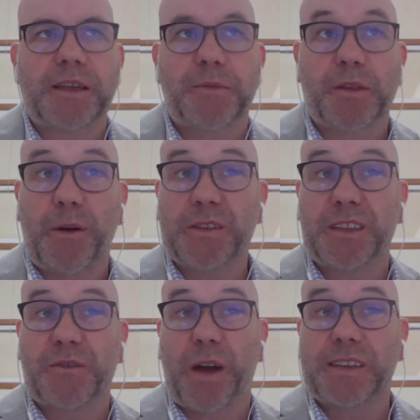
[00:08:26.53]
some of the
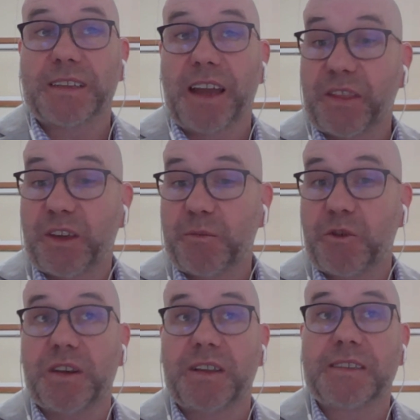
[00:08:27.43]
positive ways that other
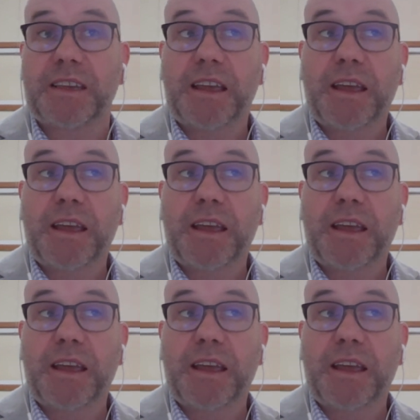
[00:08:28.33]
communities